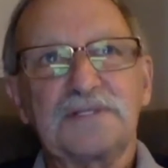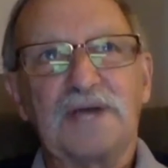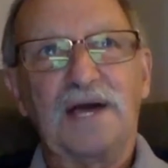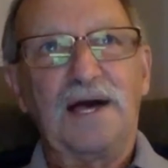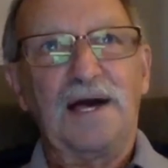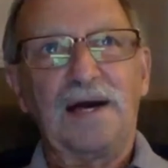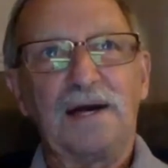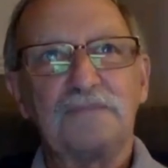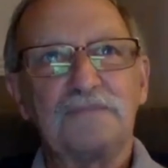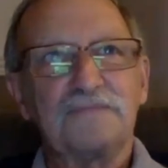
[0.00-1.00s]

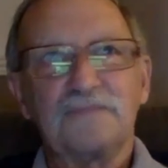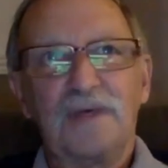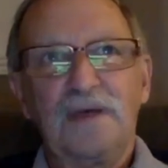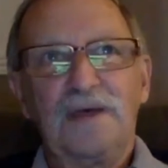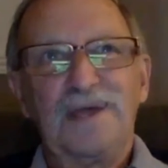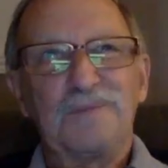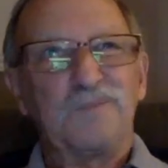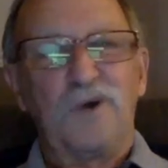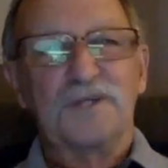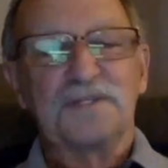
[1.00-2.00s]
it
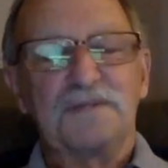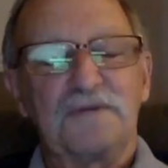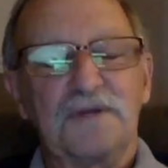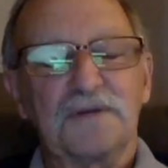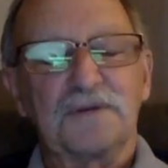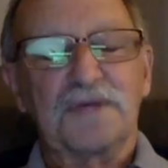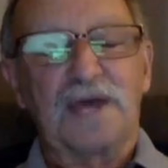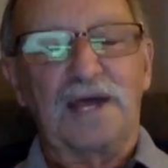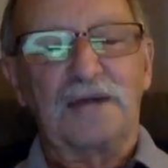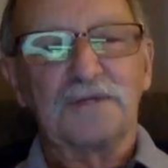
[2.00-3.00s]
wasn't a very good
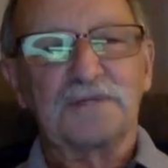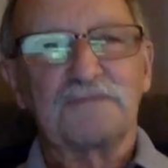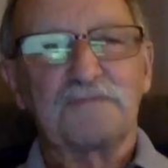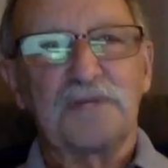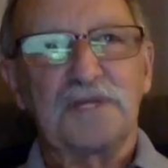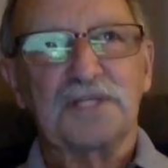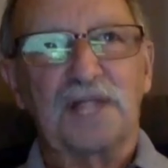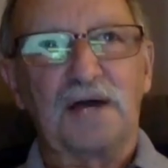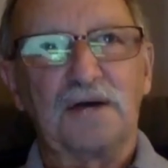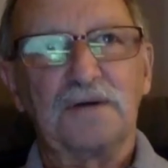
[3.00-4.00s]
car. It was pretty
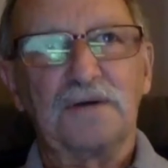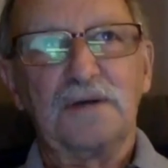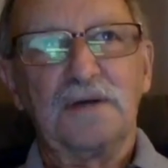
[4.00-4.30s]
slow.